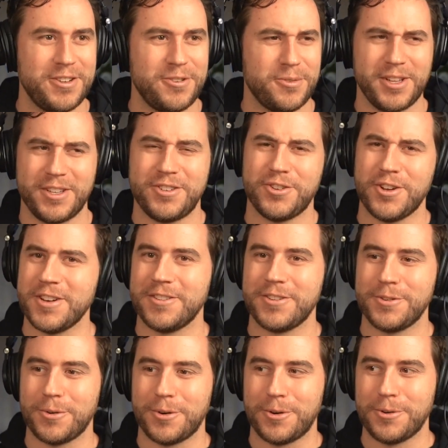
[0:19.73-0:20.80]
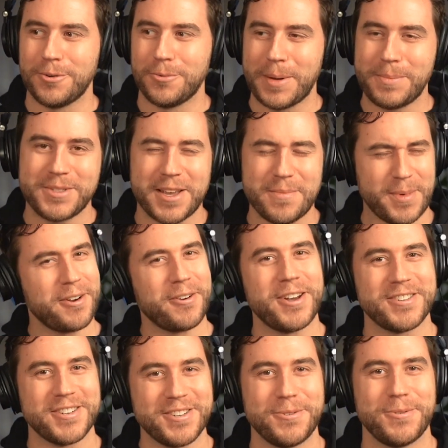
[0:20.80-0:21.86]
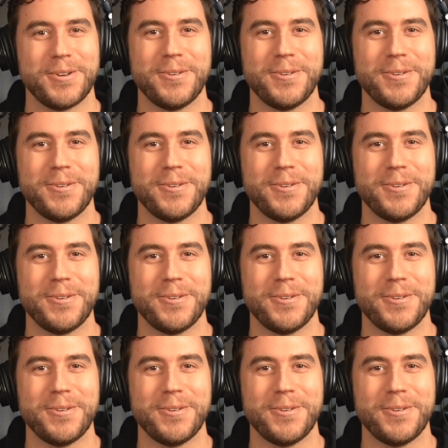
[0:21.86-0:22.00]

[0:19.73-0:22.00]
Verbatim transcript: You really shouldn't do a whole website migration to a new